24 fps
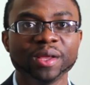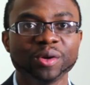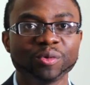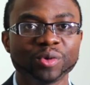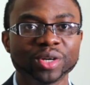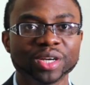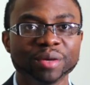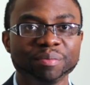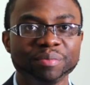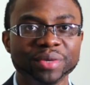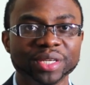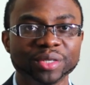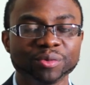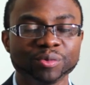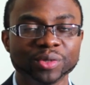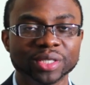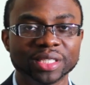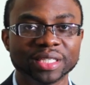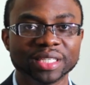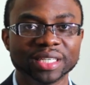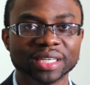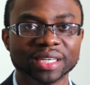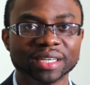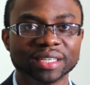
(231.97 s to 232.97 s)
You want to meet
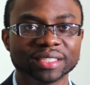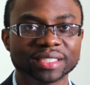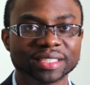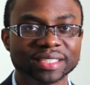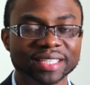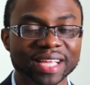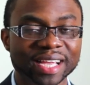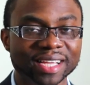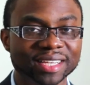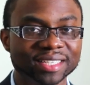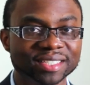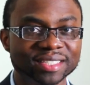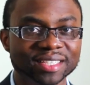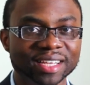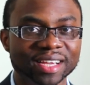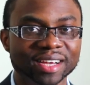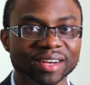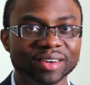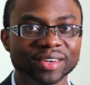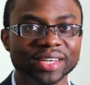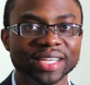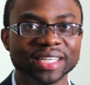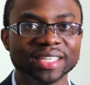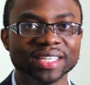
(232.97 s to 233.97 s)
with the
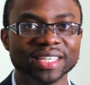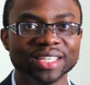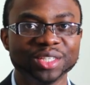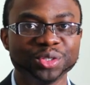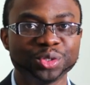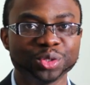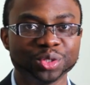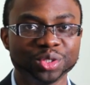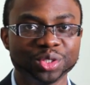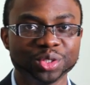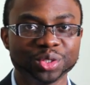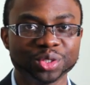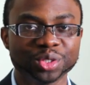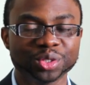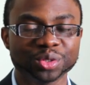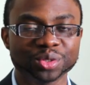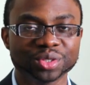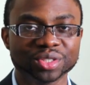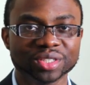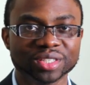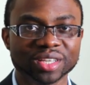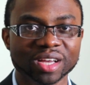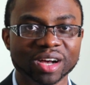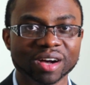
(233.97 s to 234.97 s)
secretary, introduce
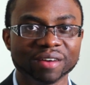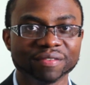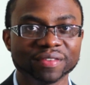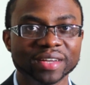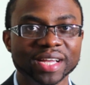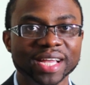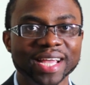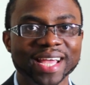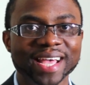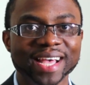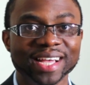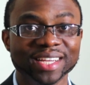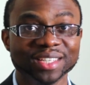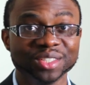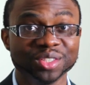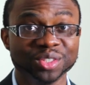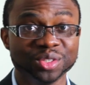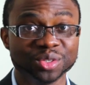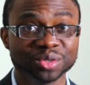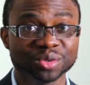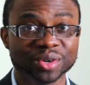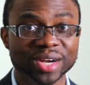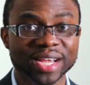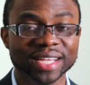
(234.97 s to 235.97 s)
yourself,
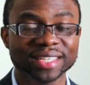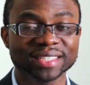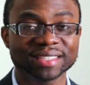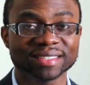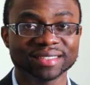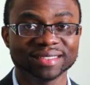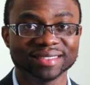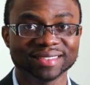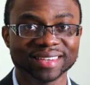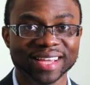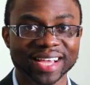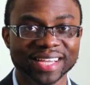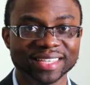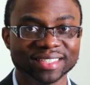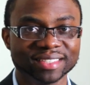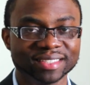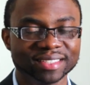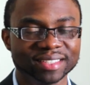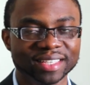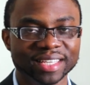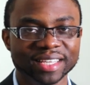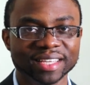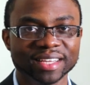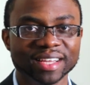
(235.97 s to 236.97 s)
and dress
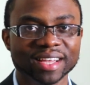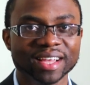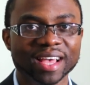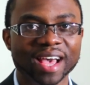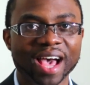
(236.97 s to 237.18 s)
nicely.